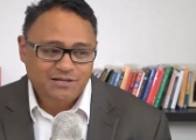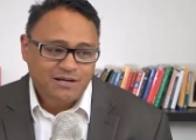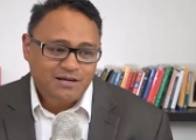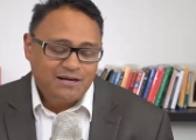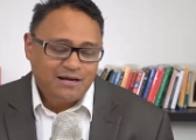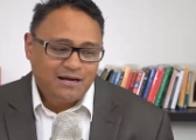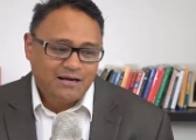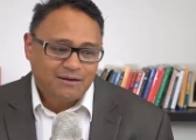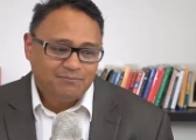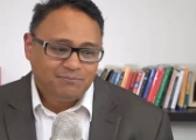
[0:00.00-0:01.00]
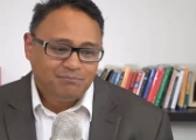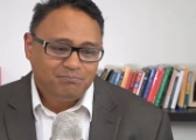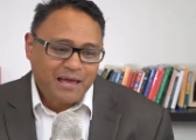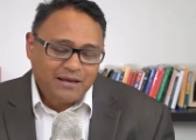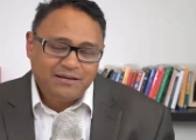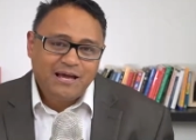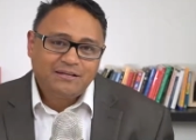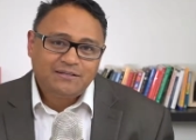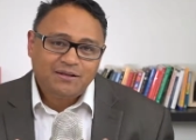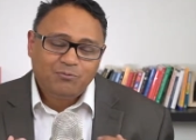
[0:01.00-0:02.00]
And
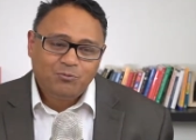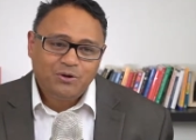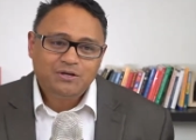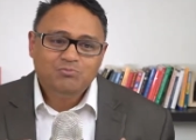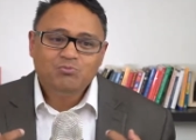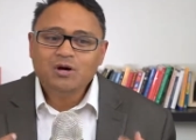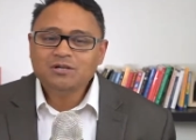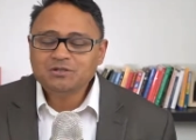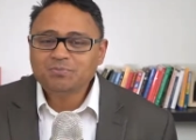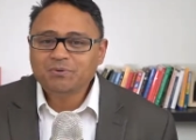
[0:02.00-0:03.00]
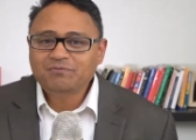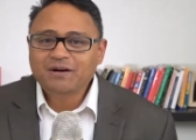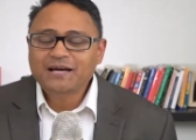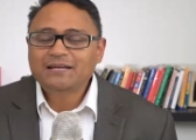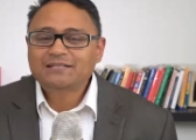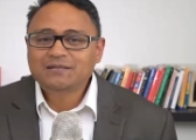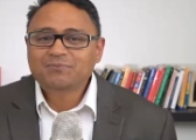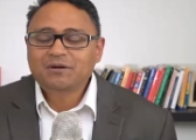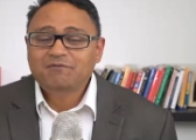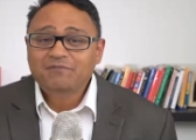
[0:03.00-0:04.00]
yet we want to provide something
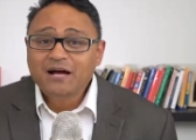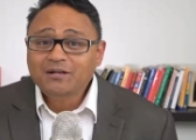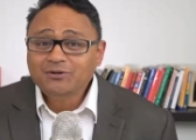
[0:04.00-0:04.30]
of value